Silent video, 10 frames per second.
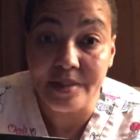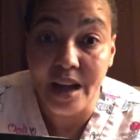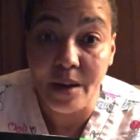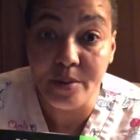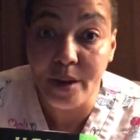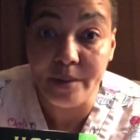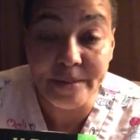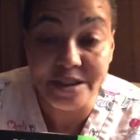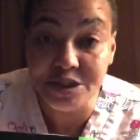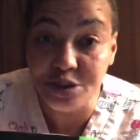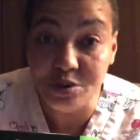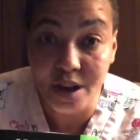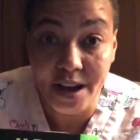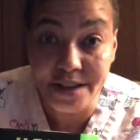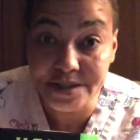I would recommend this to you
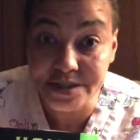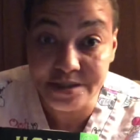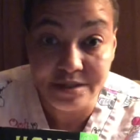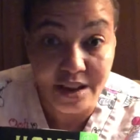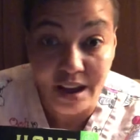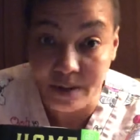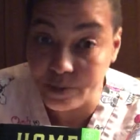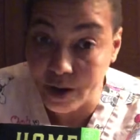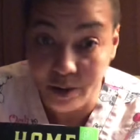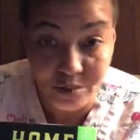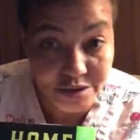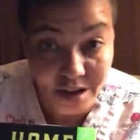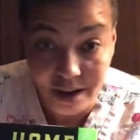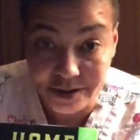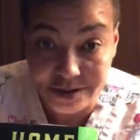guys. I would not